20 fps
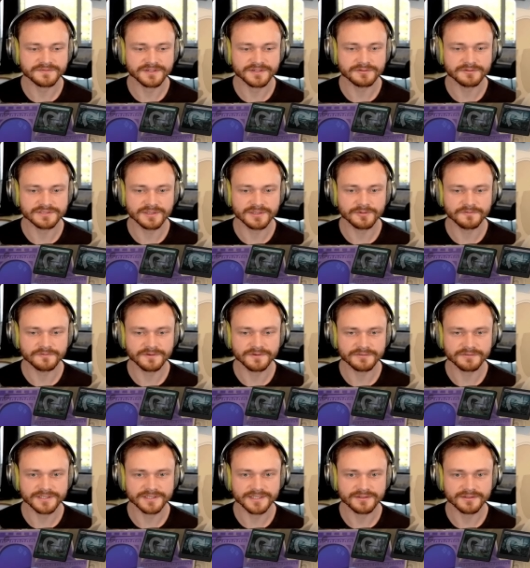and go double Fight
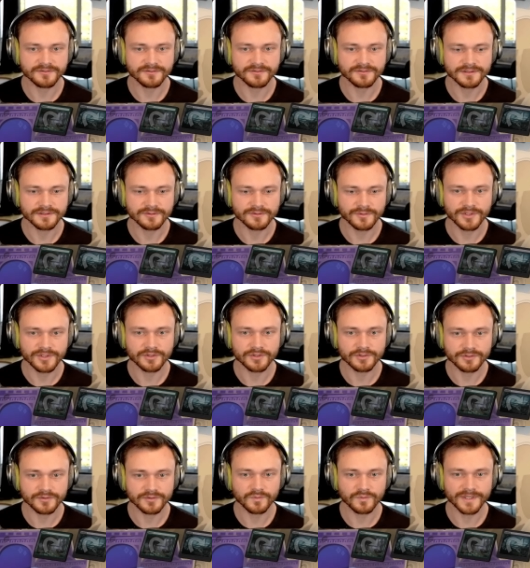Rigging. We
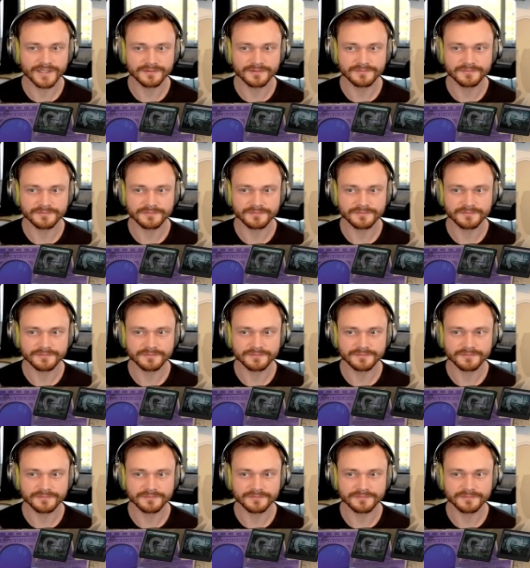could win.